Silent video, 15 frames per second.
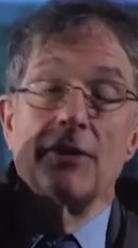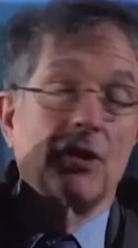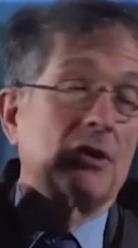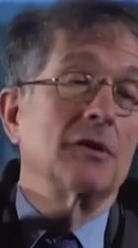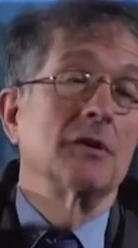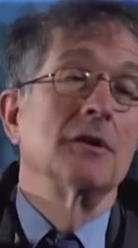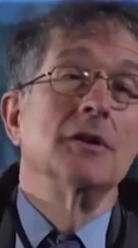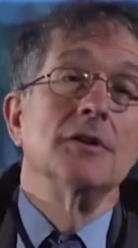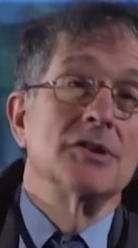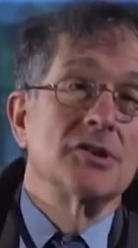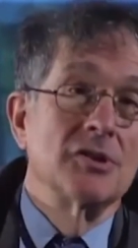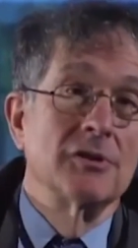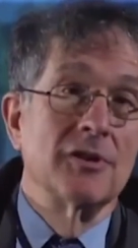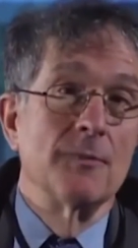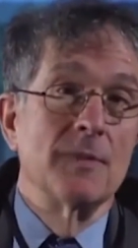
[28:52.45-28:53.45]
ethical,
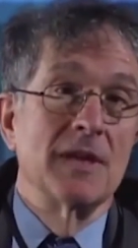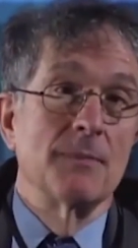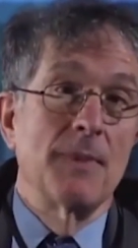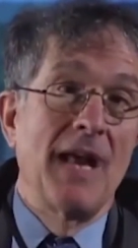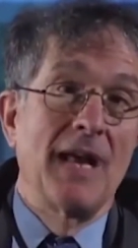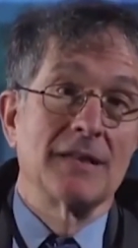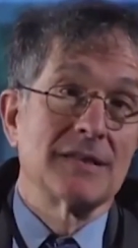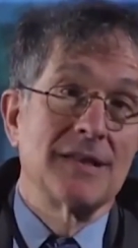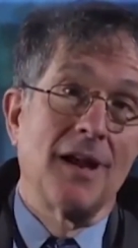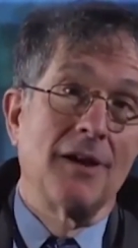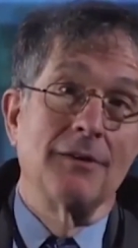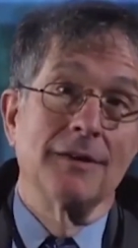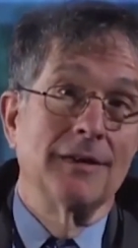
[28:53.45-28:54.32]
so give me a pass now.